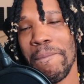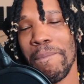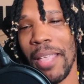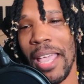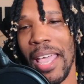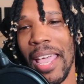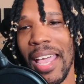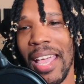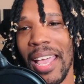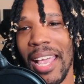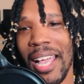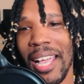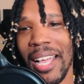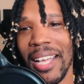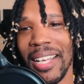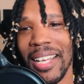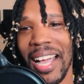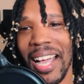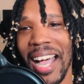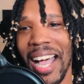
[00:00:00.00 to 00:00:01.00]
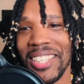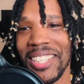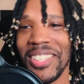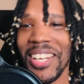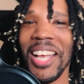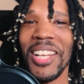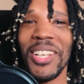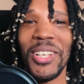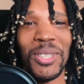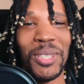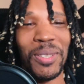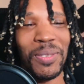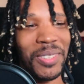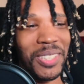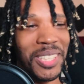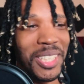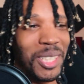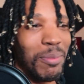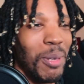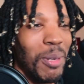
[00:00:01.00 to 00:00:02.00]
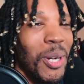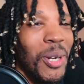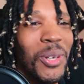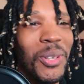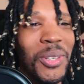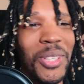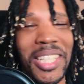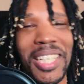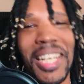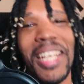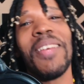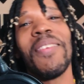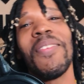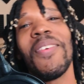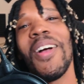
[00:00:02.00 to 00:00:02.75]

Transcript: and I tried to do some smooth shit, bro.